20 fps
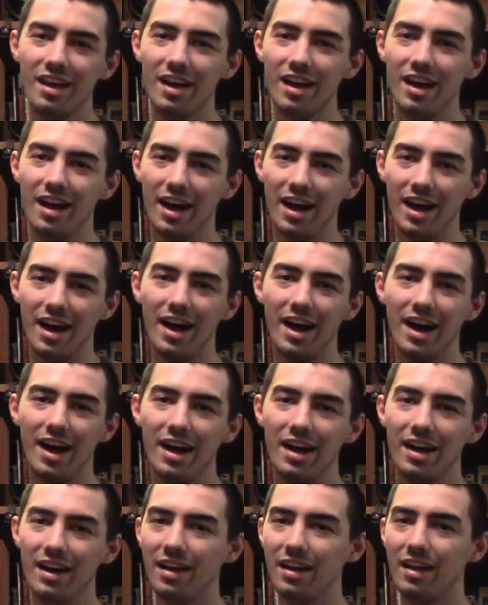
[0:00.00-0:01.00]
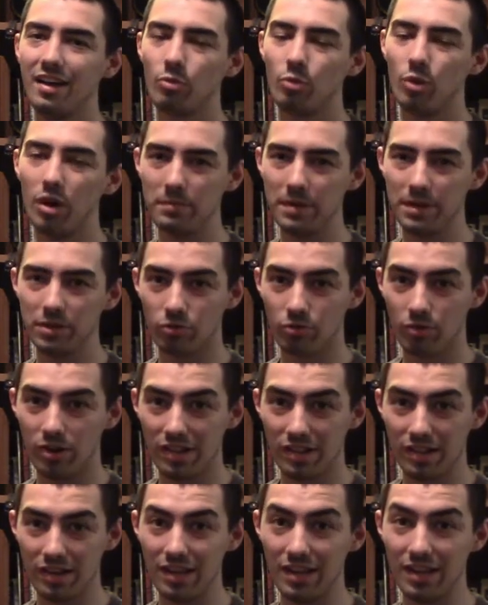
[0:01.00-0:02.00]
one major
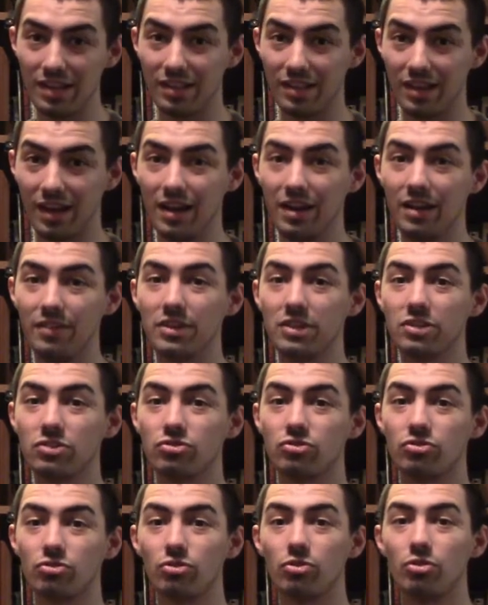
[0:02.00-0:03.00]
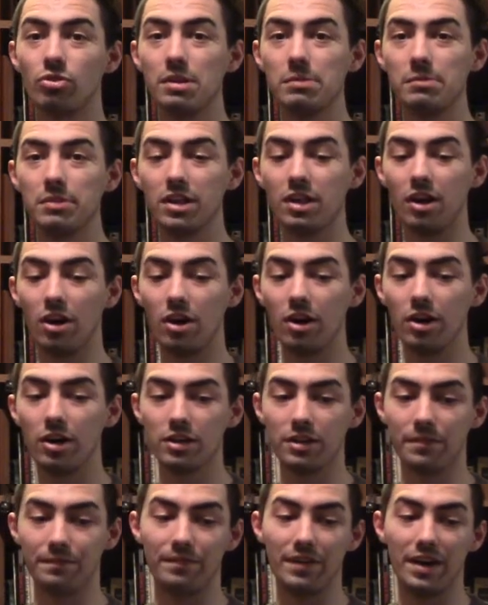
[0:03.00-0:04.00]
reason, it's kind of extremely
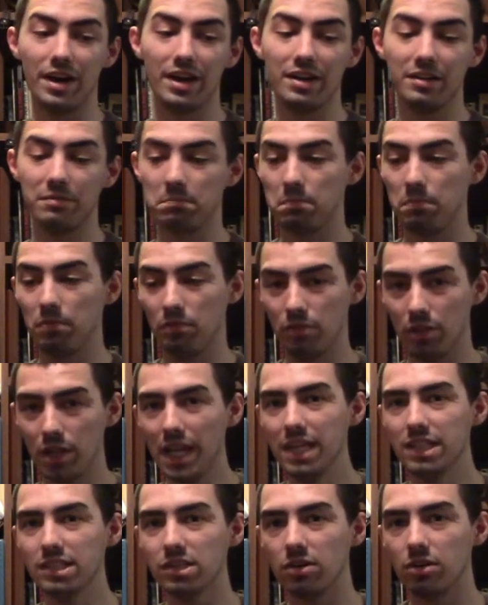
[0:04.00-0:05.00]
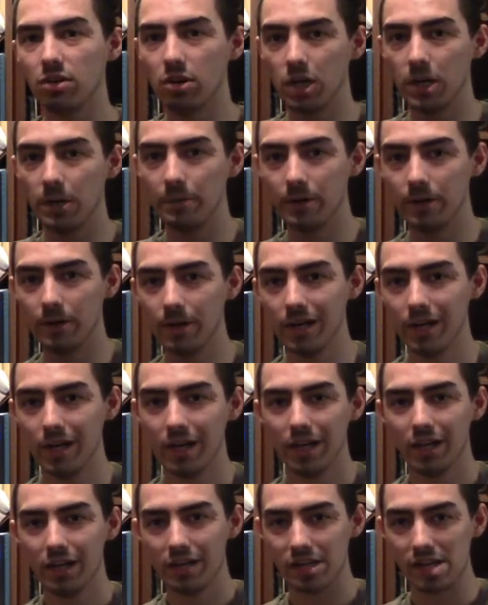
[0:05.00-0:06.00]
hard to find plate armor
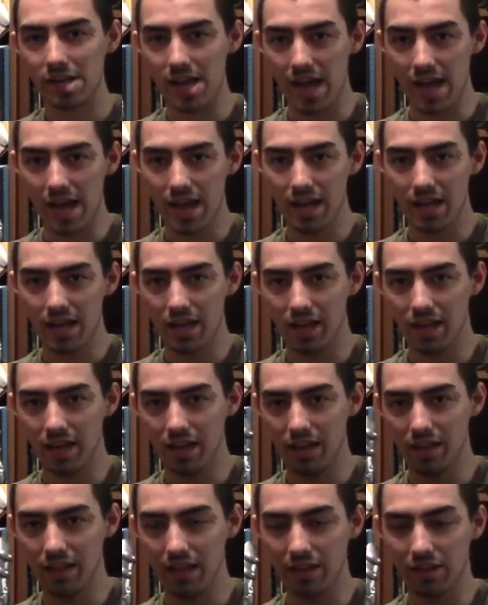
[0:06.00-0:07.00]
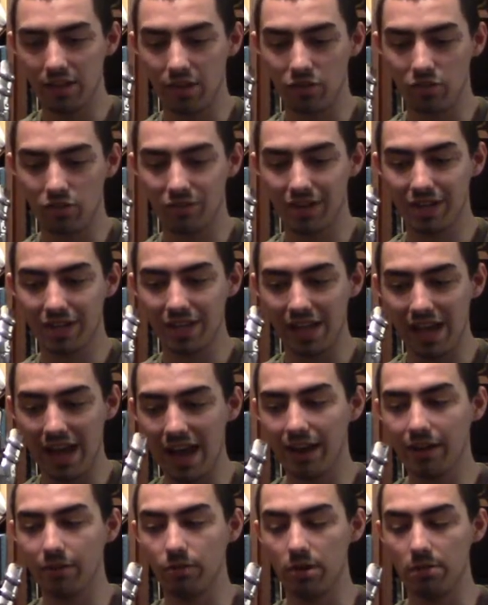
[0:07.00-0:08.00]
today that's historically
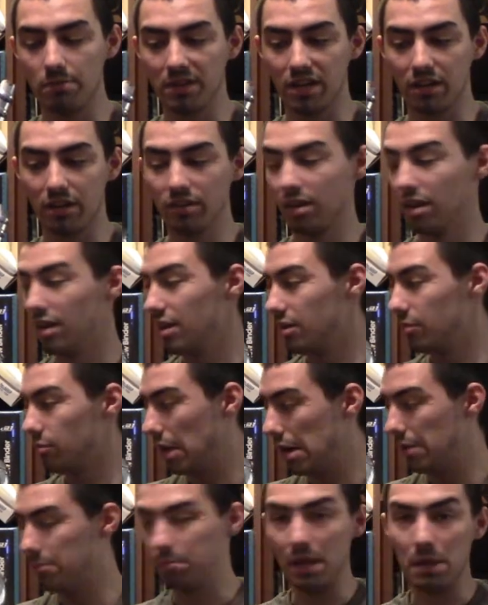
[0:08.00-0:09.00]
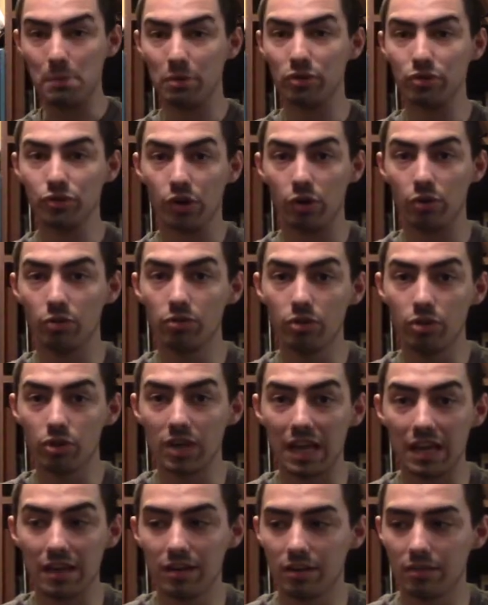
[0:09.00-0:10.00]
accurate, because, well, people don't
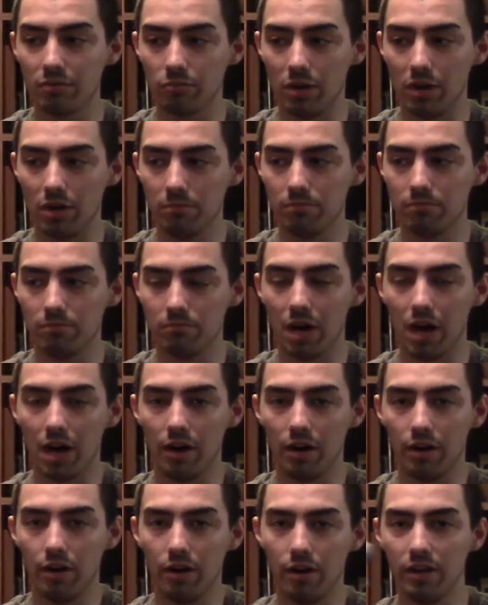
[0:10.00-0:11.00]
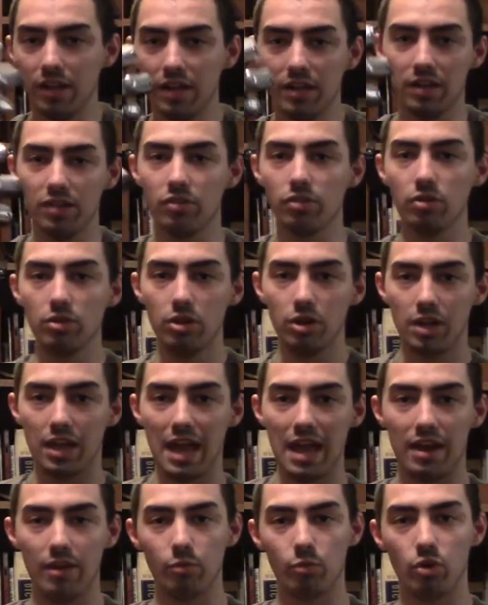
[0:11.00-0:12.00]
look at, well, modern, they just look
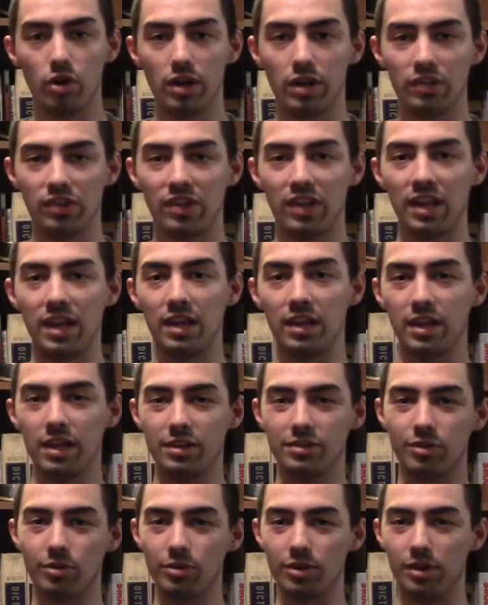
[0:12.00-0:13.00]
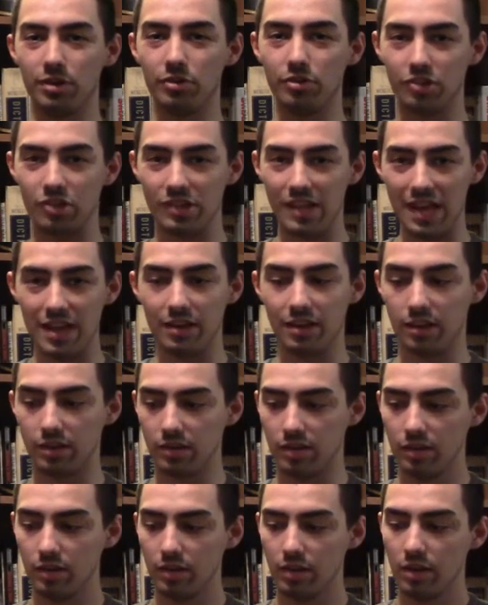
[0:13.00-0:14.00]
at it once and they don't understand
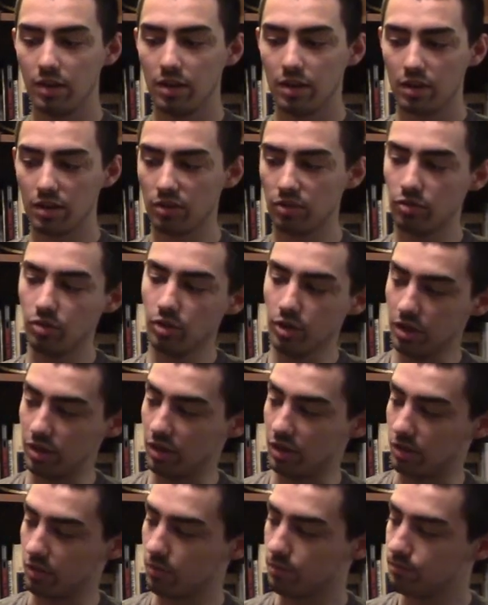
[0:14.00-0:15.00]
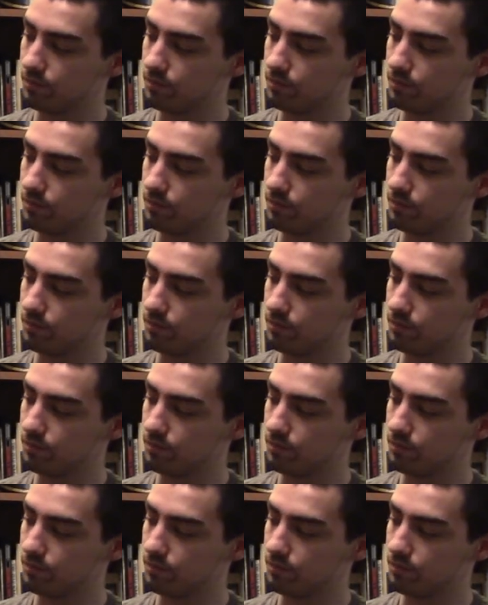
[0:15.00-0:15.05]
it. Because look at this.